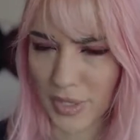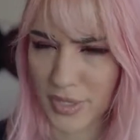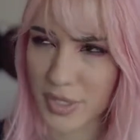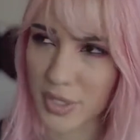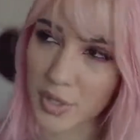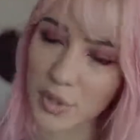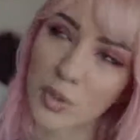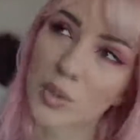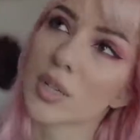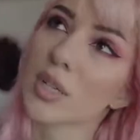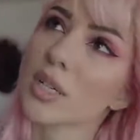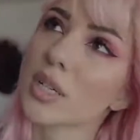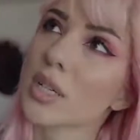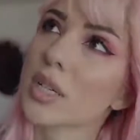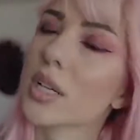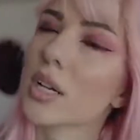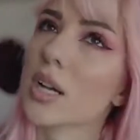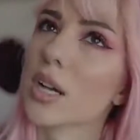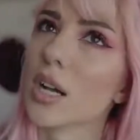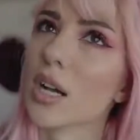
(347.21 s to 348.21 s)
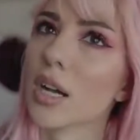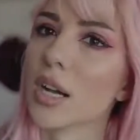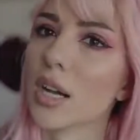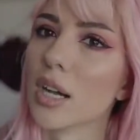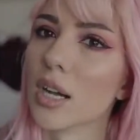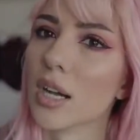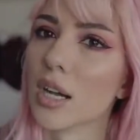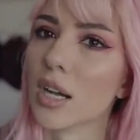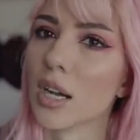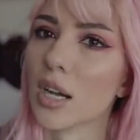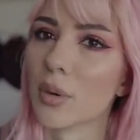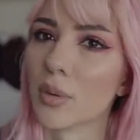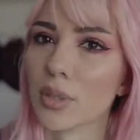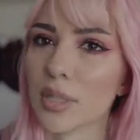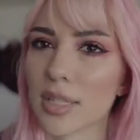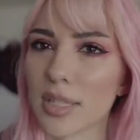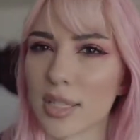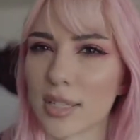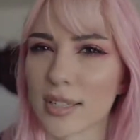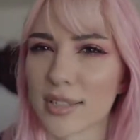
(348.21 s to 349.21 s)
that too. I will
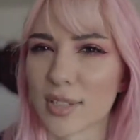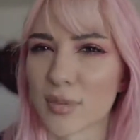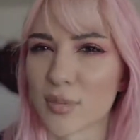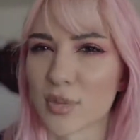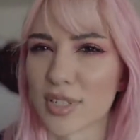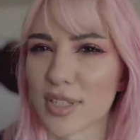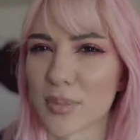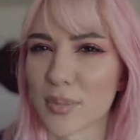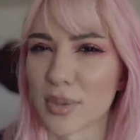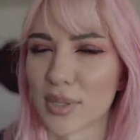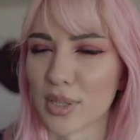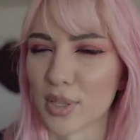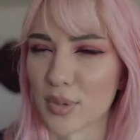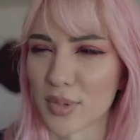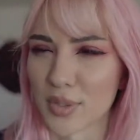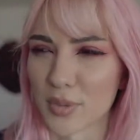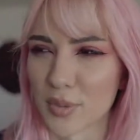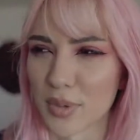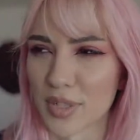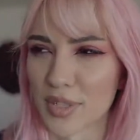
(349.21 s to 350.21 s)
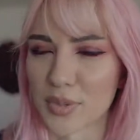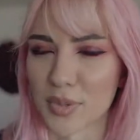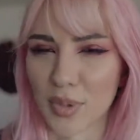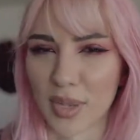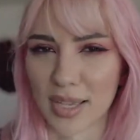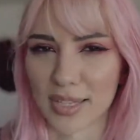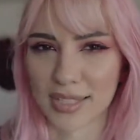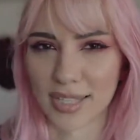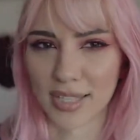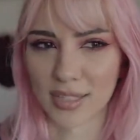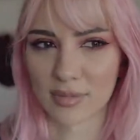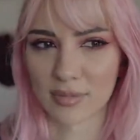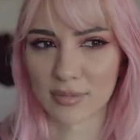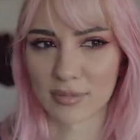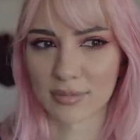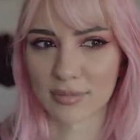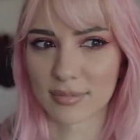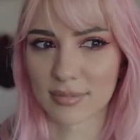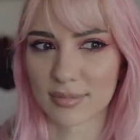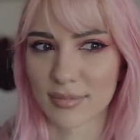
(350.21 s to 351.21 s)
link it somewhere down below as well, so you guys can
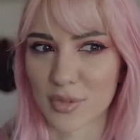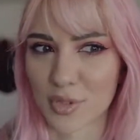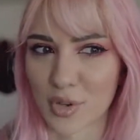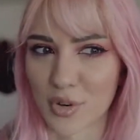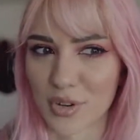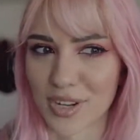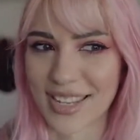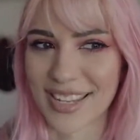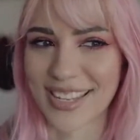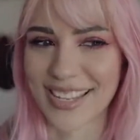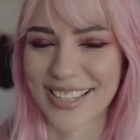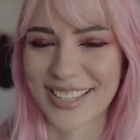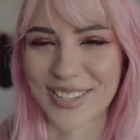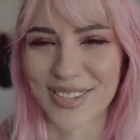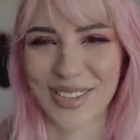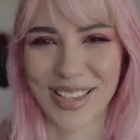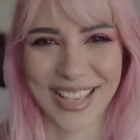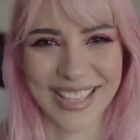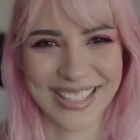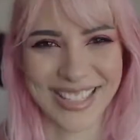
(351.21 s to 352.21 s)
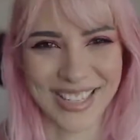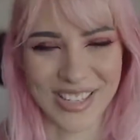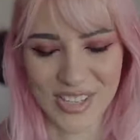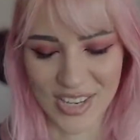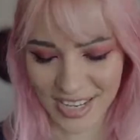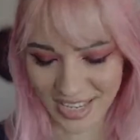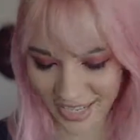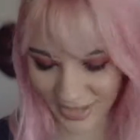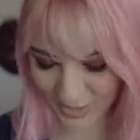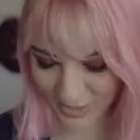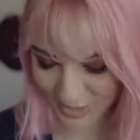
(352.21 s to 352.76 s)
check it